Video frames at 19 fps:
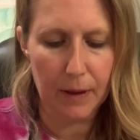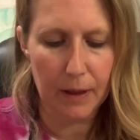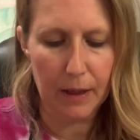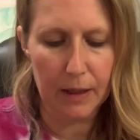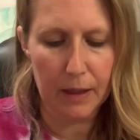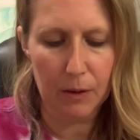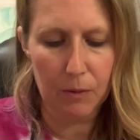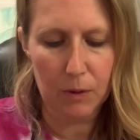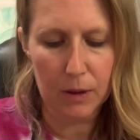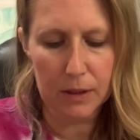
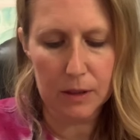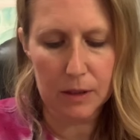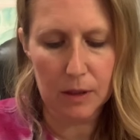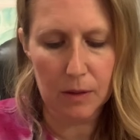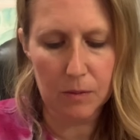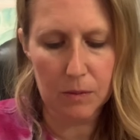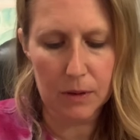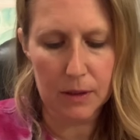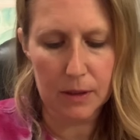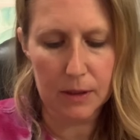And I want
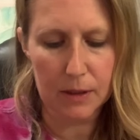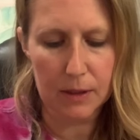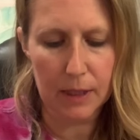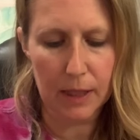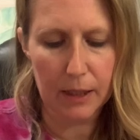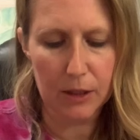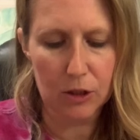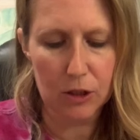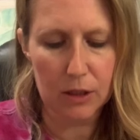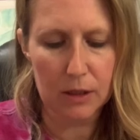some
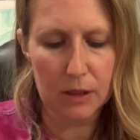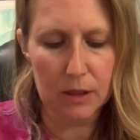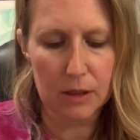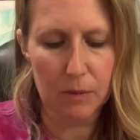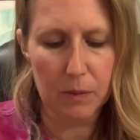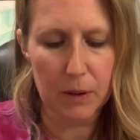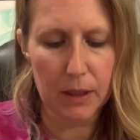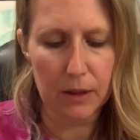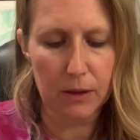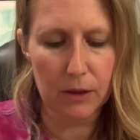sections to
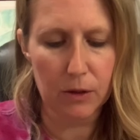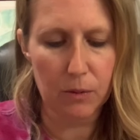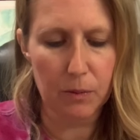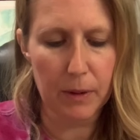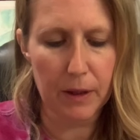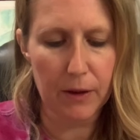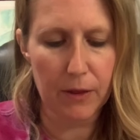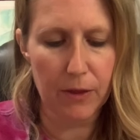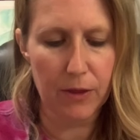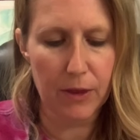be a little
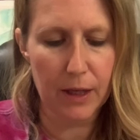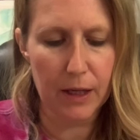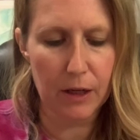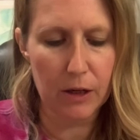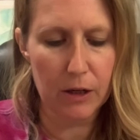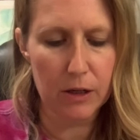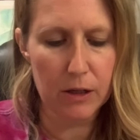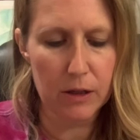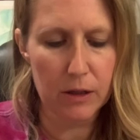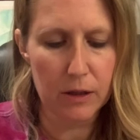bit
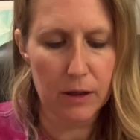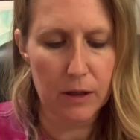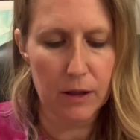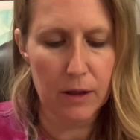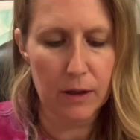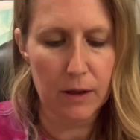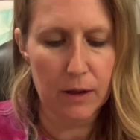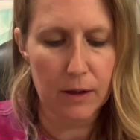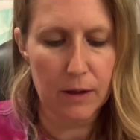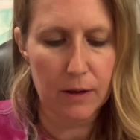thinner
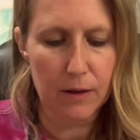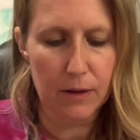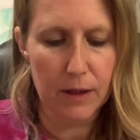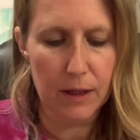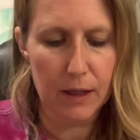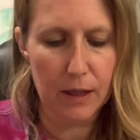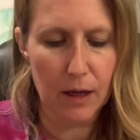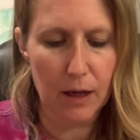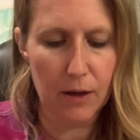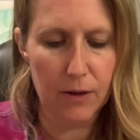
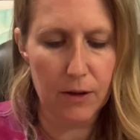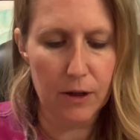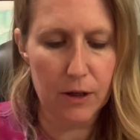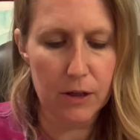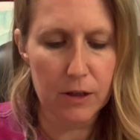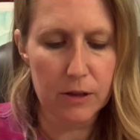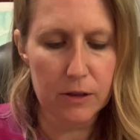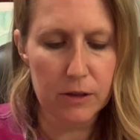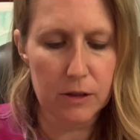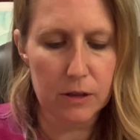than
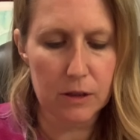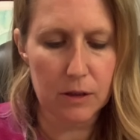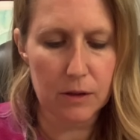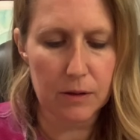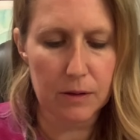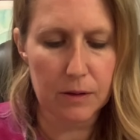others.